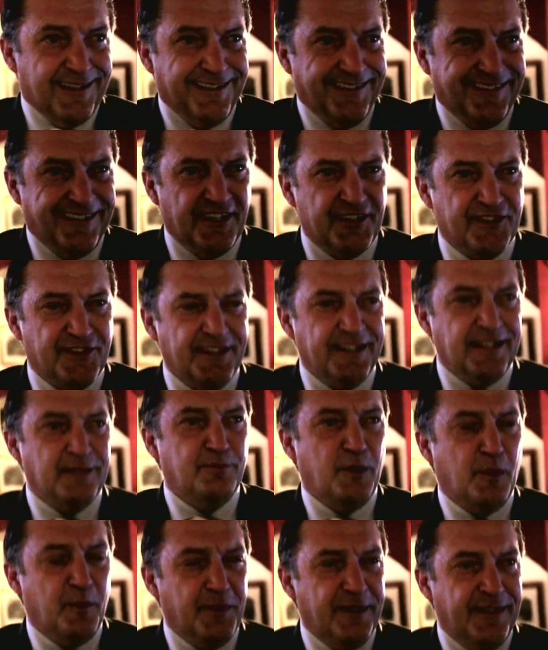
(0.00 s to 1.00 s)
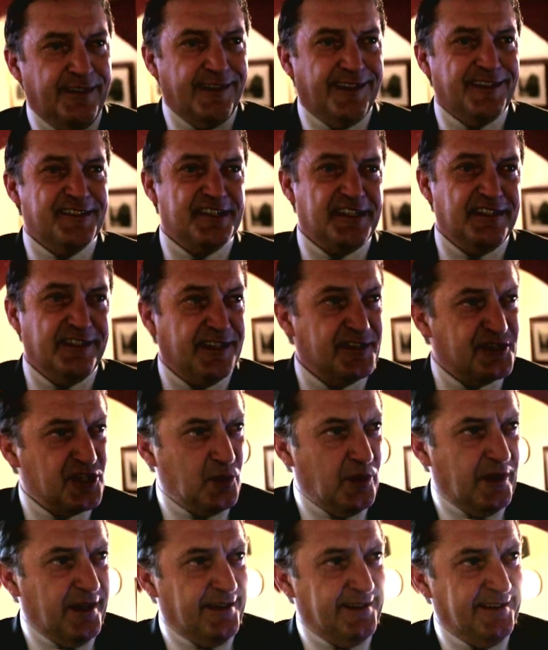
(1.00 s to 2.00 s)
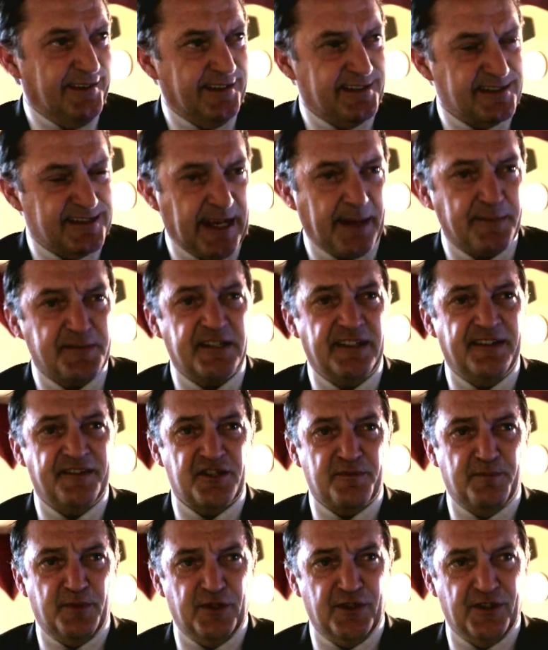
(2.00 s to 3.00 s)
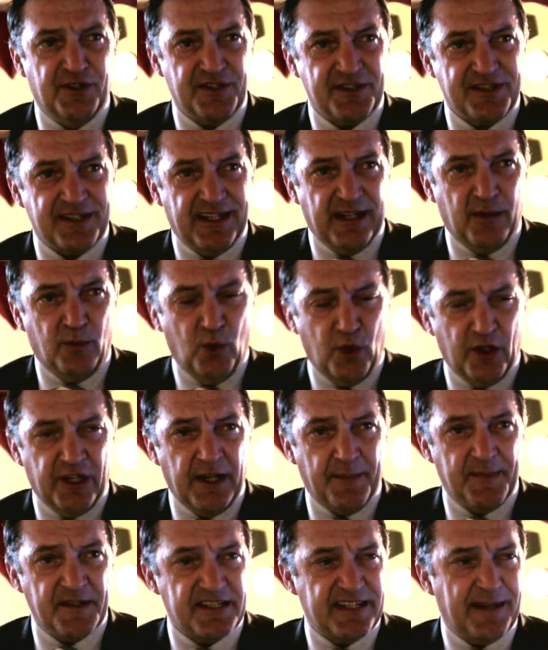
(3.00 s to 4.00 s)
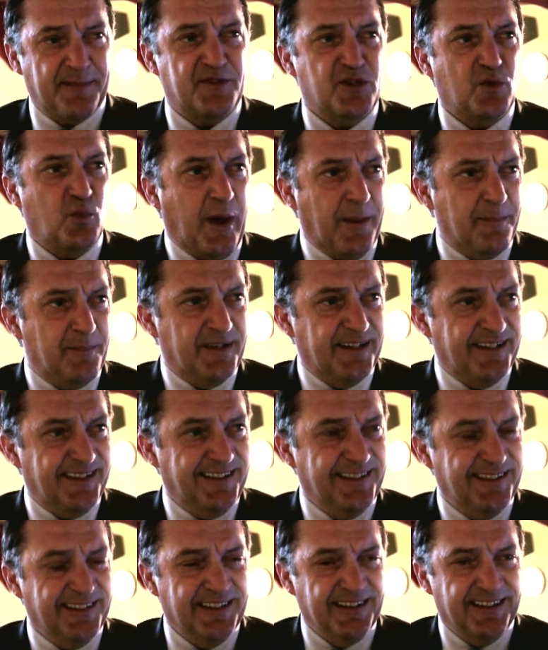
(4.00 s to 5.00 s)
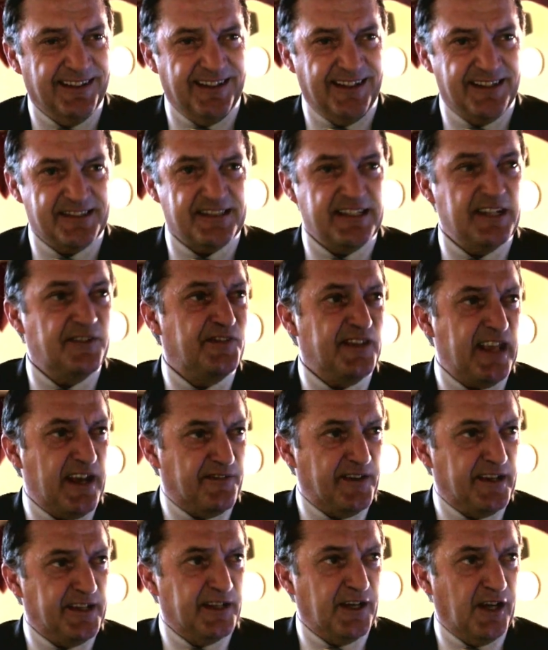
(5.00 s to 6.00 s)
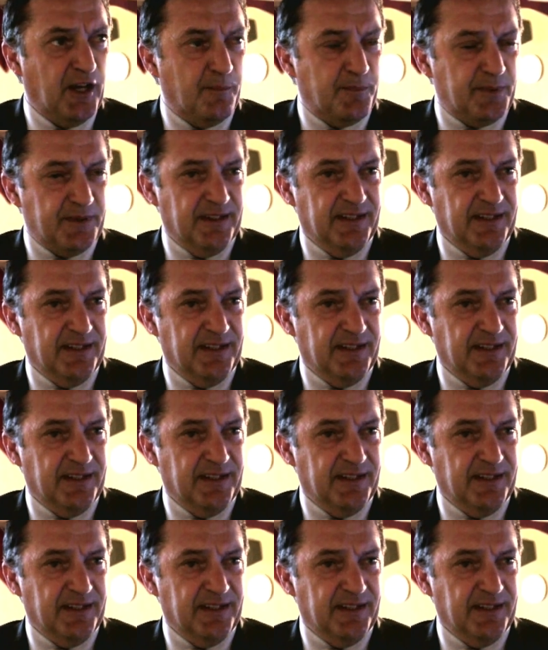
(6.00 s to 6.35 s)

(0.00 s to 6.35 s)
I think probably 1991 as captain of Spurs, walking up the steps at Wembley to lift the FA Cup.